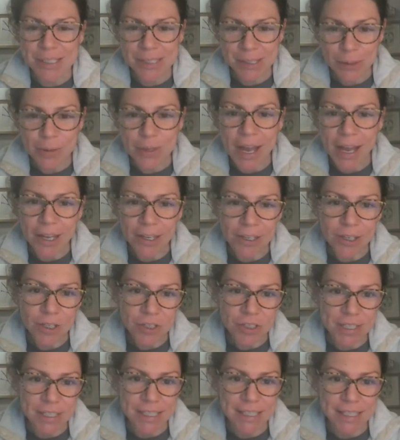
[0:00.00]
So now
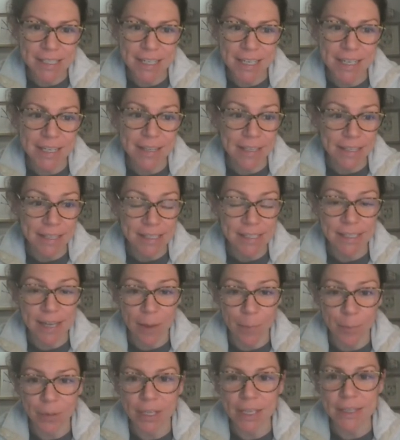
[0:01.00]
you should see this
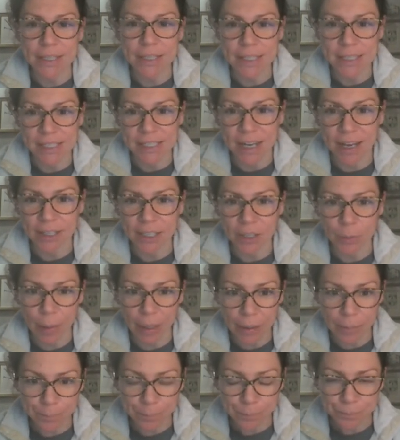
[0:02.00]
template, this
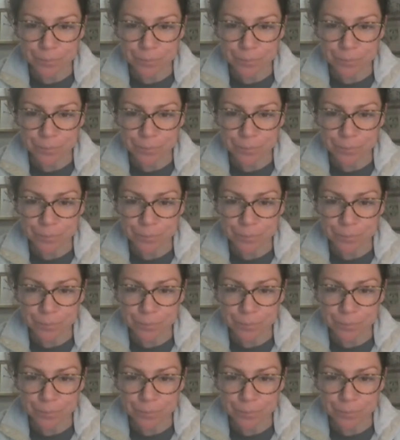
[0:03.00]
document.